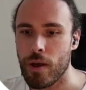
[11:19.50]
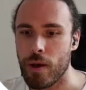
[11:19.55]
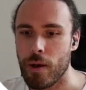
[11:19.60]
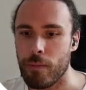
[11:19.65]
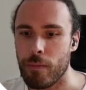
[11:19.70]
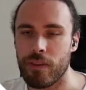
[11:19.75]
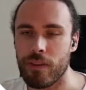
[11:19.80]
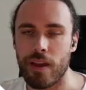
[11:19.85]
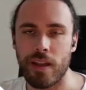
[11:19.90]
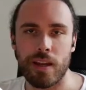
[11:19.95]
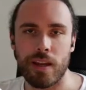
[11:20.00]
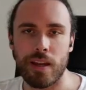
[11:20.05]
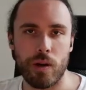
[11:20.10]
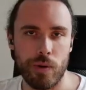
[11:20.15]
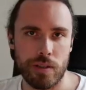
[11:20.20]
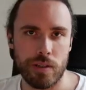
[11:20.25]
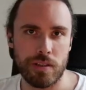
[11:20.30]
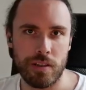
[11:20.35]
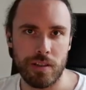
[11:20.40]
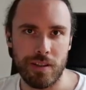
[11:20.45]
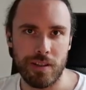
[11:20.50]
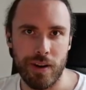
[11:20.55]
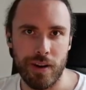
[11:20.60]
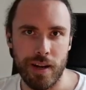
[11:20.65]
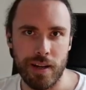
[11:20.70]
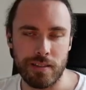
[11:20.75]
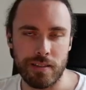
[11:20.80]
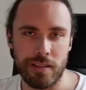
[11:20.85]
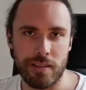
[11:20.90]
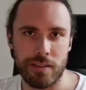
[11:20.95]
But then the question
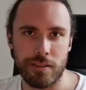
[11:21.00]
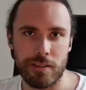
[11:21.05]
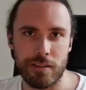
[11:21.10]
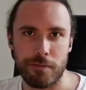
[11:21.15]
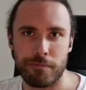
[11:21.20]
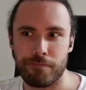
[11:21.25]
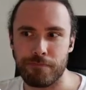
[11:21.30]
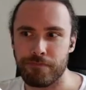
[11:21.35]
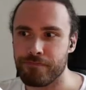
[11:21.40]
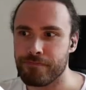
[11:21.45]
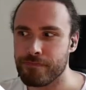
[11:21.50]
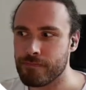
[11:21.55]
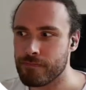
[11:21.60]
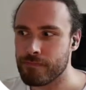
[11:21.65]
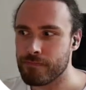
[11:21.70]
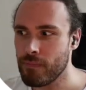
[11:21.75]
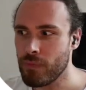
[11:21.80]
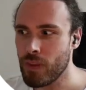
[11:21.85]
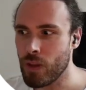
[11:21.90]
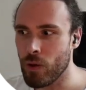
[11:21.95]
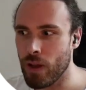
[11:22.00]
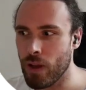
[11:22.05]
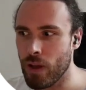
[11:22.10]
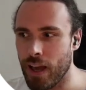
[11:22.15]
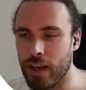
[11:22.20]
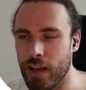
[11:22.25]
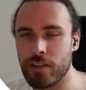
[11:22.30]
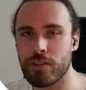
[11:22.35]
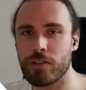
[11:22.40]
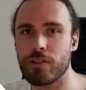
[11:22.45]
arises,
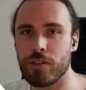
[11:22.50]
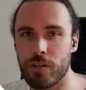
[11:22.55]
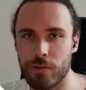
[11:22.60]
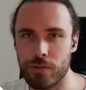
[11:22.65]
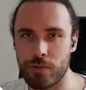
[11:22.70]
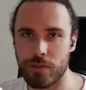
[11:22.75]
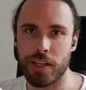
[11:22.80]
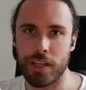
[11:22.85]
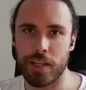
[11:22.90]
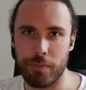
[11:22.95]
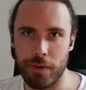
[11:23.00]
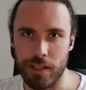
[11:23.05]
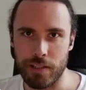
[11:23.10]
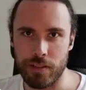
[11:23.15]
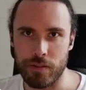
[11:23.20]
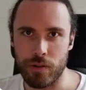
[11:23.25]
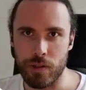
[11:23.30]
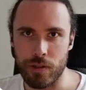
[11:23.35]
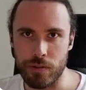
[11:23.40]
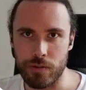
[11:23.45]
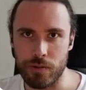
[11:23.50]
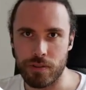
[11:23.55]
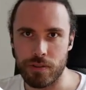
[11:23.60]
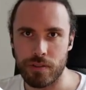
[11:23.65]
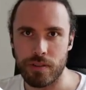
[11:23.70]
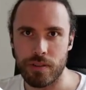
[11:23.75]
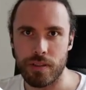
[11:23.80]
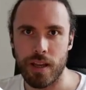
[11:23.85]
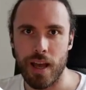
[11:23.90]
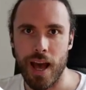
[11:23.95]
as your notes database grows,
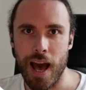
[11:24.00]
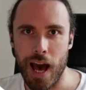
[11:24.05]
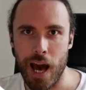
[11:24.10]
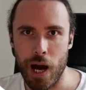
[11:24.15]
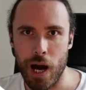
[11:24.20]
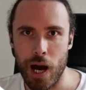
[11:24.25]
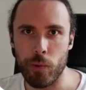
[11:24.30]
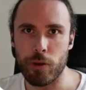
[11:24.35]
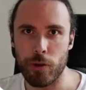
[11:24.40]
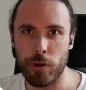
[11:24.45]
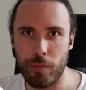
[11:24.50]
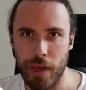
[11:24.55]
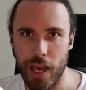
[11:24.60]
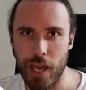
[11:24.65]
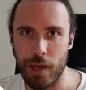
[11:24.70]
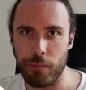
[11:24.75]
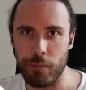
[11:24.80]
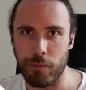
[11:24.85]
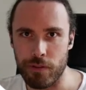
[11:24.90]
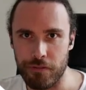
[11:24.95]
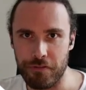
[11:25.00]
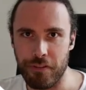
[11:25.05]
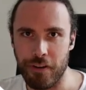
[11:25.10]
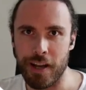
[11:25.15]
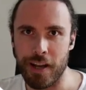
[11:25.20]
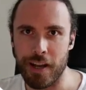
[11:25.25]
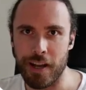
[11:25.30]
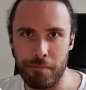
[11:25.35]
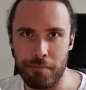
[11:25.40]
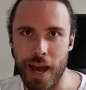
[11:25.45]
how will you be able to
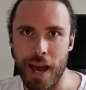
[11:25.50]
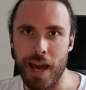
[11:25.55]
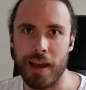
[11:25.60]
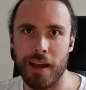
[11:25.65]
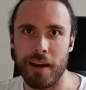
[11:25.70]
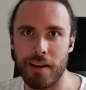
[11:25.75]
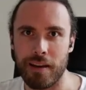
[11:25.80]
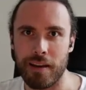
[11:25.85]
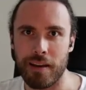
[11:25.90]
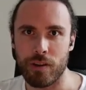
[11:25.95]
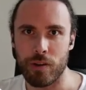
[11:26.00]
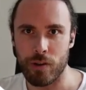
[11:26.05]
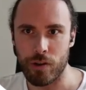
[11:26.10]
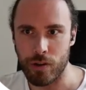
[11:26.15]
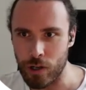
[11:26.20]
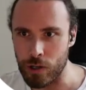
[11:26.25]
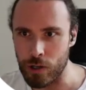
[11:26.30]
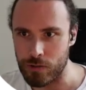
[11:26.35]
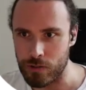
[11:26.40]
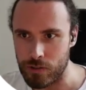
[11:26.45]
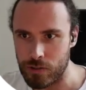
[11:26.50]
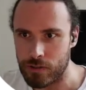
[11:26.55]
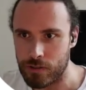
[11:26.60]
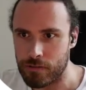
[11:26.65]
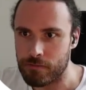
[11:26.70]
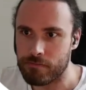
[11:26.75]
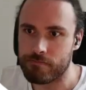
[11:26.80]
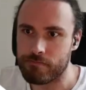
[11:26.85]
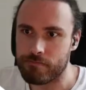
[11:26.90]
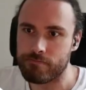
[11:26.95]
find back your notes?
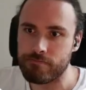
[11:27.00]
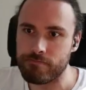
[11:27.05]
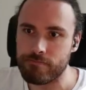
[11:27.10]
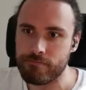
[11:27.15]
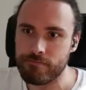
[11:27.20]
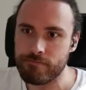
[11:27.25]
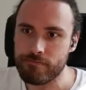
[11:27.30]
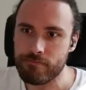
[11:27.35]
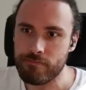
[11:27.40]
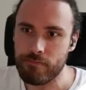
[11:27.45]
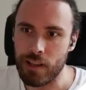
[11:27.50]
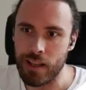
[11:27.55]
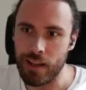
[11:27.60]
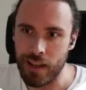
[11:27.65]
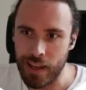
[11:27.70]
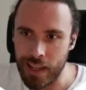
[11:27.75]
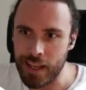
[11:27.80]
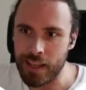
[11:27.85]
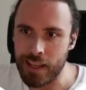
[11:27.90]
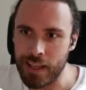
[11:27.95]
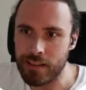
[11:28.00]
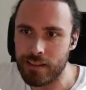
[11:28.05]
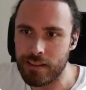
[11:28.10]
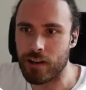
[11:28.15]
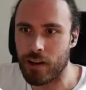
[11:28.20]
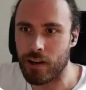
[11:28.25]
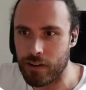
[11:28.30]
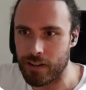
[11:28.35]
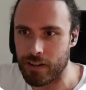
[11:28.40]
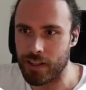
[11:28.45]
Links
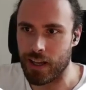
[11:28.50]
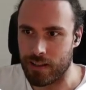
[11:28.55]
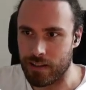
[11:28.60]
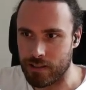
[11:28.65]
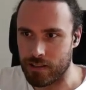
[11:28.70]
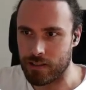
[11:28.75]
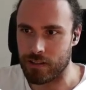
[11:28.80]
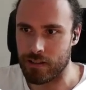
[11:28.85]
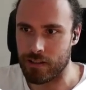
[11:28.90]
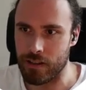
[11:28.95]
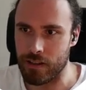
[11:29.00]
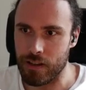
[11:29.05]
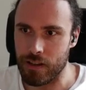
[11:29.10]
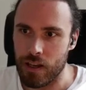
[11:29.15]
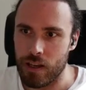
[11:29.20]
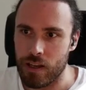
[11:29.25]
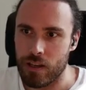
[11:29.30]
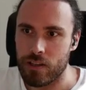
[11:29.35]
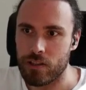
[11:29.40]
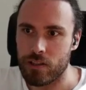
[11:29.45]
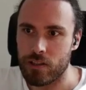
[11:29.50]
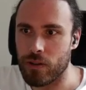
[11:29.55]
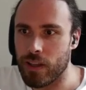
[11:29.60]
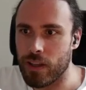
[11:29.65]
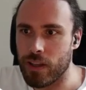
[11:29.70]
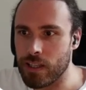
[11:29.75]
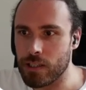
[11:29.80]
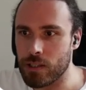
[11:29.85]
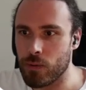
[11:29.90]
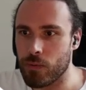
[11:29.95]
are the answer. So
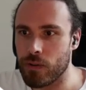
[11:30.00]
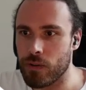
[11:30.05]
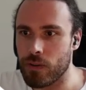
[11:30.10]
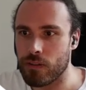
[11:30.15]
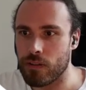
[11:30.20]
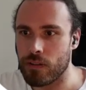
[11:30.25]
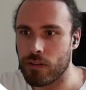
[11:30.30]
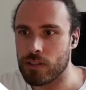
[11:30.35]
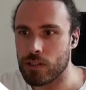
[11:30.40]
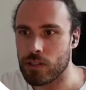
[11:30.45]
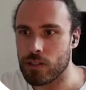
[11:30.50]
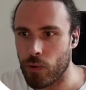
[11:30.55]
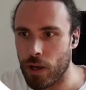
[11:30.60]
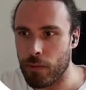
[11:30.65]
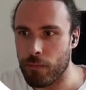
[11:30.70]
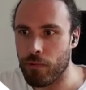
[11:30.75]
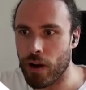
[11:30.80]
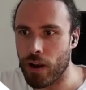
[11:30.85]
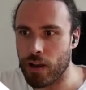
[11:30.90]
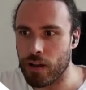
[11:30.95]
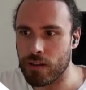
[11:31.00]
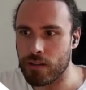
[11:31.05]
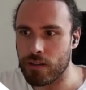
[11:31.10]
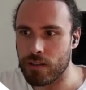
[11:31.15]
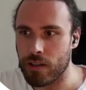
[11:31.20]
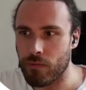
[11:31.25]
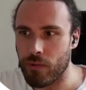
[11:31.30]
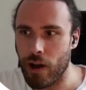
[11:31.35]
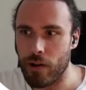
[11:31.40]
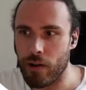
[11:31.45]
links with square brackets
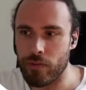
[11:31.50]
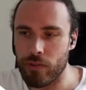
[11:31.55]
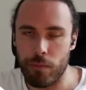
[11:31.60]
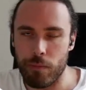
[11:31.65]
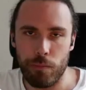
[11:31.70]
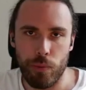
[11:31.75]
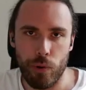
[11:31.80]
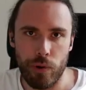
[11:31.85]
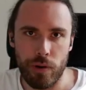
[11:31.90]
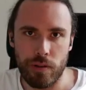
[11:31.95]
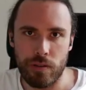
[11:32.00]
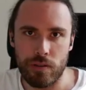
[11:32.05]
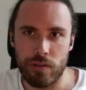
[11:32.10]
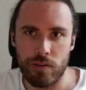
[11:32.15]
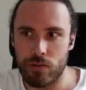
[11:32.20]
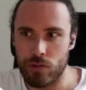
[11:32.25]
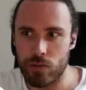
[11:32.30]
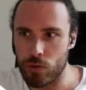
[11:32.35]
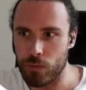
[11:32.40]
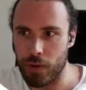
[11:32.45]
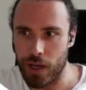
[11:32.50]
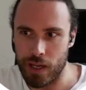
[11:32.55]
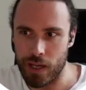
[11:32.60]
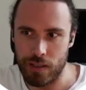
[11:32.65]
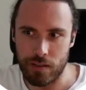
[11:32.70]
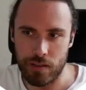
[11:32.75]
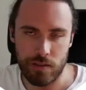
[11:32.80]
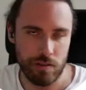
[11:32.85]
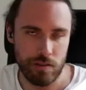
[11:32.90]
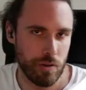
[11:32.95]
around them point to
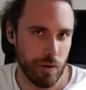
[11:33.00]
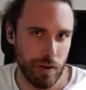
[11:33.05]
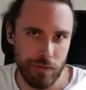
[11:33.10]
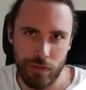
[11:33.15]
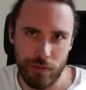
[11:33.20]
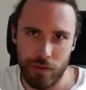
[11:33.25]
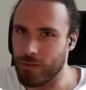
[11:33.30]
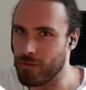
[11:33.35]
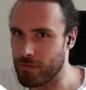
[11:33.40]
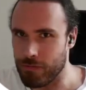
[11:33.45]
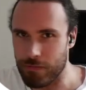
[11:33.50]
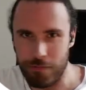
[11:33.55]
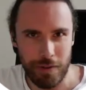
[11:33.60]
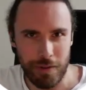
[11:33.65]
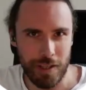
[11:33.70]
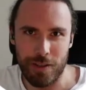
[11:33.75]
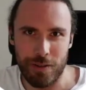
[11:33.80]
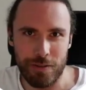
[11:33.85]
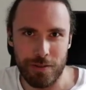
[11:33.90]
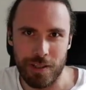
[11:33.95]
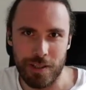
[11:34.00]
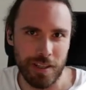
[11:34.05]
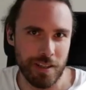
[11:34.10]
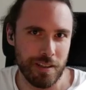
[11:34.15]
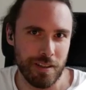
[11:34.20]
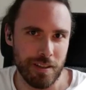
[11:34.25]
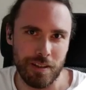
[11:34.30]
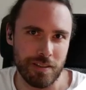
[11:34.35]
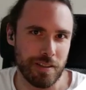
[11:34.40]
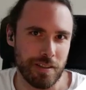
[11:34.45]
pages. So if you've been using
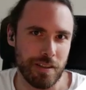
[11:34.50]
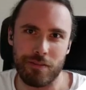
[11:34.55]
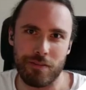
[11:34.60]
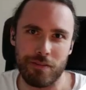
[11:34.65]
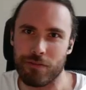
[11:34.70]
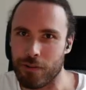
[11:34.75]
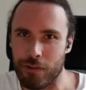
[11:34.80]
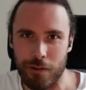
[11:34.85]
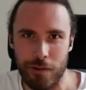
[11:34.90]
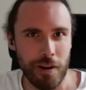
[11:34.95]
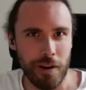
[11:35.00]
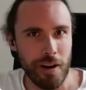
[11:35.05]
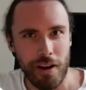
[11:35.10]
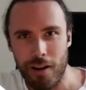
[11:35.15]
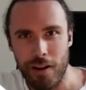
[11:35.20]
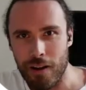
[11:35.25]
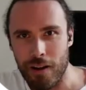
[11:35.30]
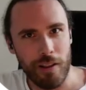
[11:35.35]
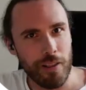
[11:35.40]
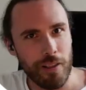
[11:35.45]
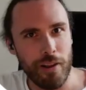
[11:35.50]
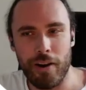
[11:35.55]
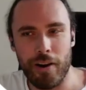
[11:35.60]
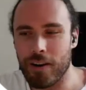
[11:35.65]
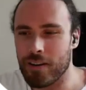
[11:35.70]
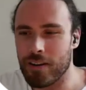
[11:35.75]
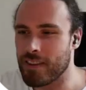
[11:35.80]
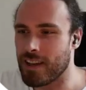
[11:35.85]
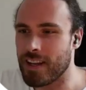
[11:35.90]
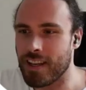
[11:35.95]
Logseq for
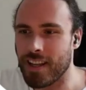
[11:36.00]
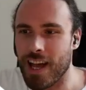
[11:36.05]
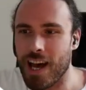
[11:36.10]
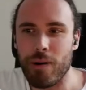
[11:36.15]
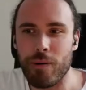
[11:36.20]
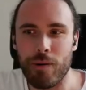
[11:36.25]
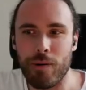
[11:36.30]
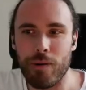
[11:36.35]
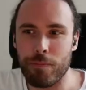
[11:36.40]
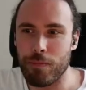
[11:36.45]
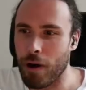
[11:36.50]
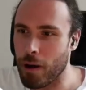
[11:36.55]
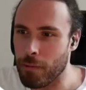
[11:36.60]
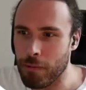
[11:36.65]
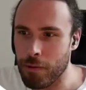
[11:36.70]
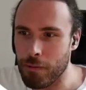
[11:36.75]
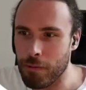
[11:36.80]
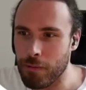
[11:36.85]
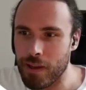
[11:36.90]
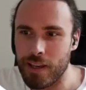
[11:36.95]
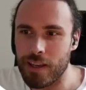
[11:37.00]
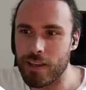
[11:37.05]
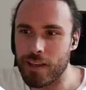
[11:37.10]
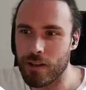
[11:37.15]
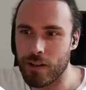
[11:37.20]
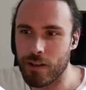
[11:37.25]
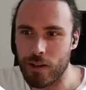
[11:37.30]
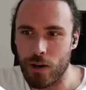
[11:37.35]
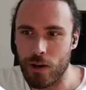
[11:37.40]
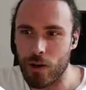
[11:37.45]
longer than an hour, probably you
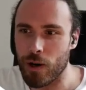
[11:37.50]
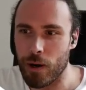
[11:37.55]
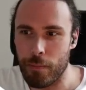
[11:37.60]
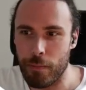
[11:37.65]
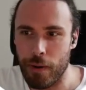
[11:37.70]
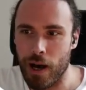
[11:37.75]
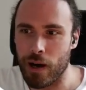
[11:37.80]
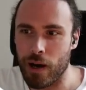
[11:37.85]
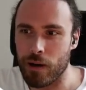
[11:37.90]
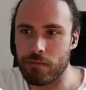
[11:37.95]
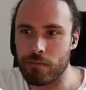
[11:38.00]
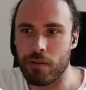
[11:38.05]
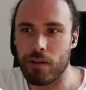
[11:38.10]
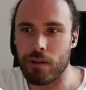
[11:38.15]
know about